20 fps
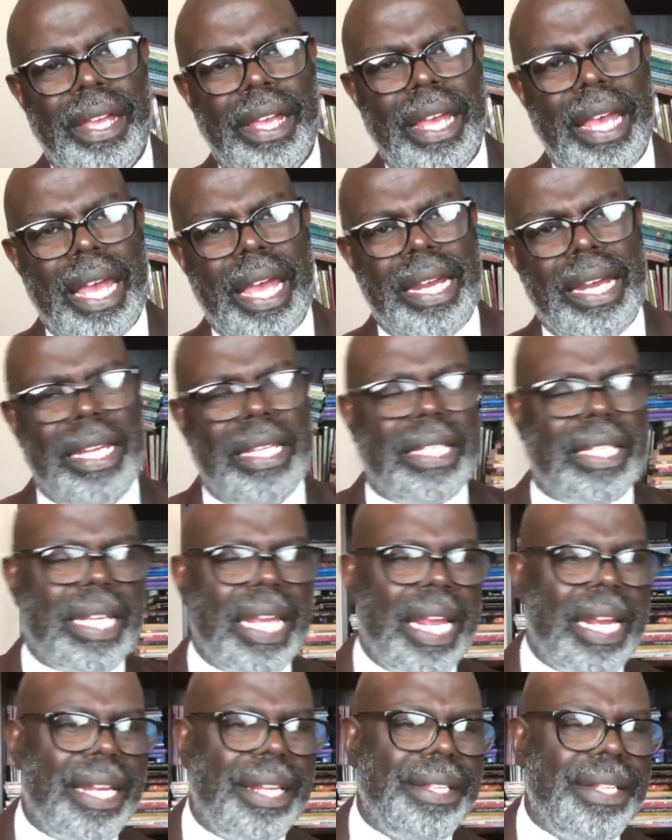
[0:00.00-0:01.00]
And he's
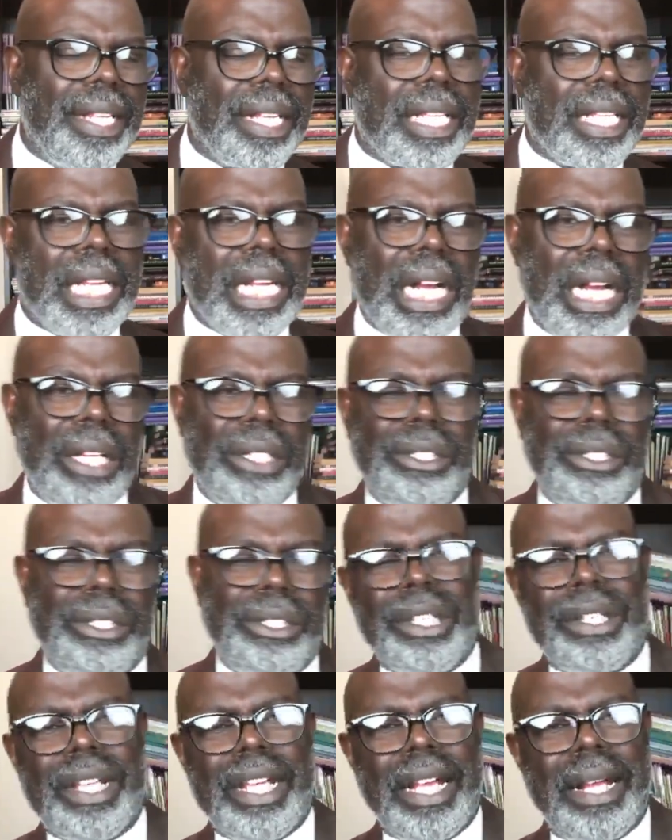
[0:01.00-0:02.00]
telling the
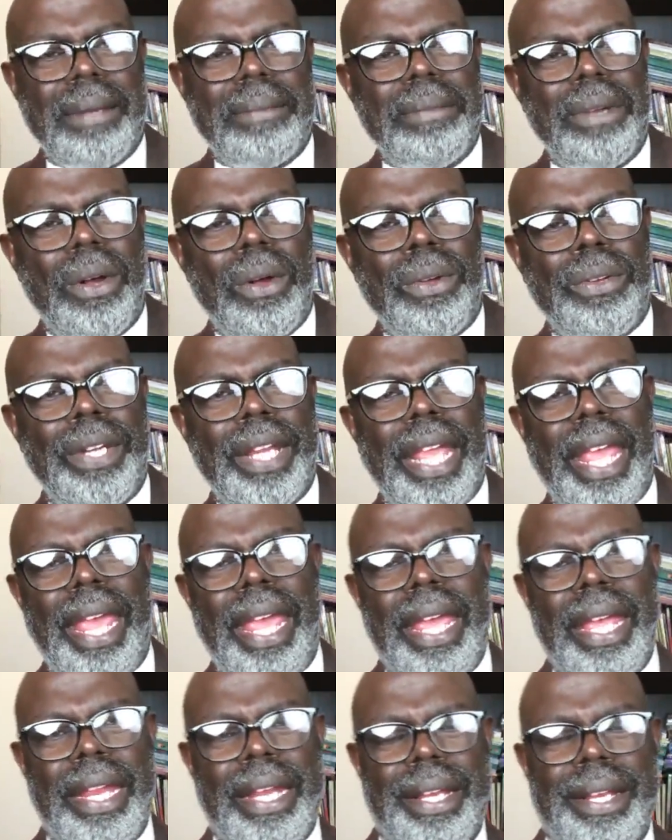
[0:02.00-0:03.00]
culture, come on
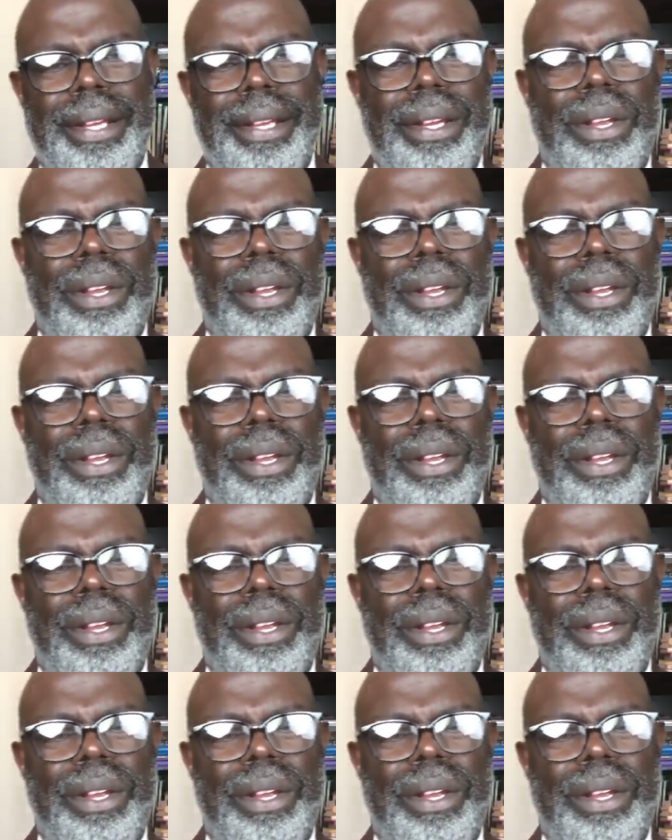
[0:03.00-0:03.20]
in,